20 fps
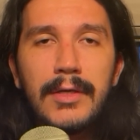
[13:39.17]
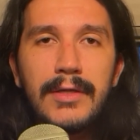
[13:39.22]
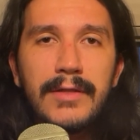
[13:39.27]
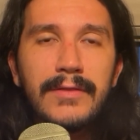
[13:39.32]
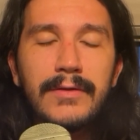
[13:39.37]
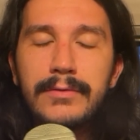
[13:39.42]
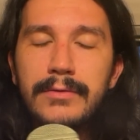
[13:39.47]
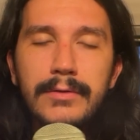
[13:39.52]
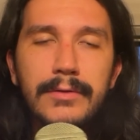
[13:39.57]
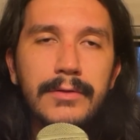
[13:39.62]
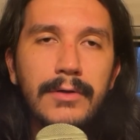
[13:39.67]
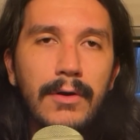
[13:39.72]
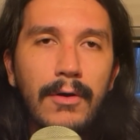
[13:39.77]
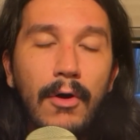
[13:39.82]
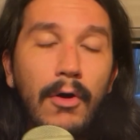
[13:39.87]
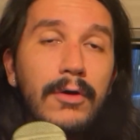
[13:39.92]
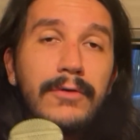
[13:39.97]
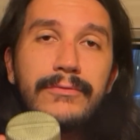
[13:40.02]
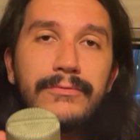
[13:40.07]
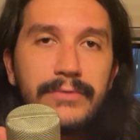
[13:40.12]
There
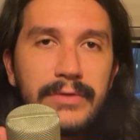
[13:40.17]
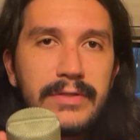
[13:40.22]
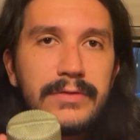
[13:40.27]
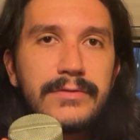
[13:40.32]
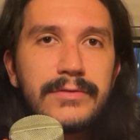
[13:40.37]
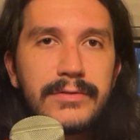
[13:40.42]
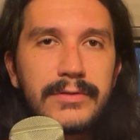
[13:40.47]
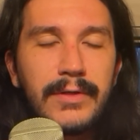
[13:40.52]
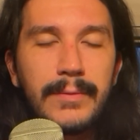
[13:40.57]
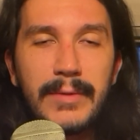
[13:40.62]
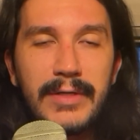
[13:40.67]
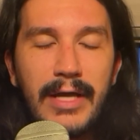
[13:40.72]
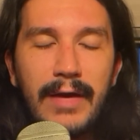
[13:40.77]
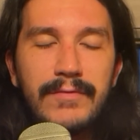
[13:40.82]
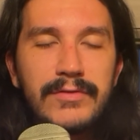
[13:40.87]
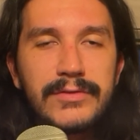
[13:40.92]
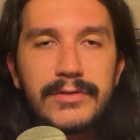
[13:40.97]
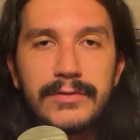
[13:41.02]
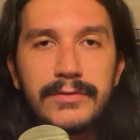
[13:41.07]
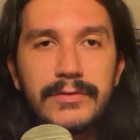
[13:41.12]
are fees. I mean,
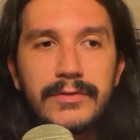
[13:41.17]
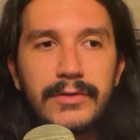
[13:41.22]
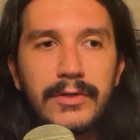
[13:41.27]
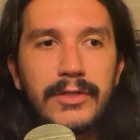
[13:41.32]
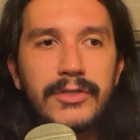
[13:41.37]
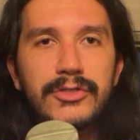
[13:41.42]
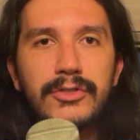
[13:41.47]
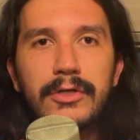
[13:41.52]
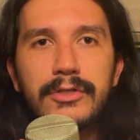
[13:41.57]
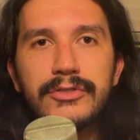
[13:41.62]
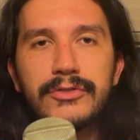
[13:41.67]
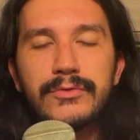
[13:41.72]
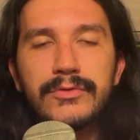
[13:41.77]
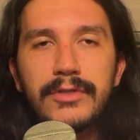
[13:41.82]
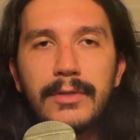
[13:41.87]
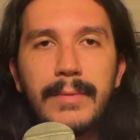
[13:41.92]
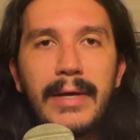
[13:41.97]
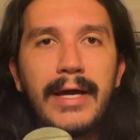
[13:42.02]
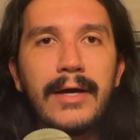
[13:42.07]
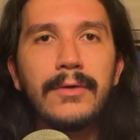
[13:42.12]
obviously they're going to charge you
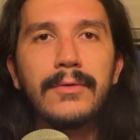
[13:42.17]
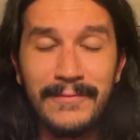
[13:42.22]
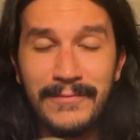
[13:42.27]
somehow.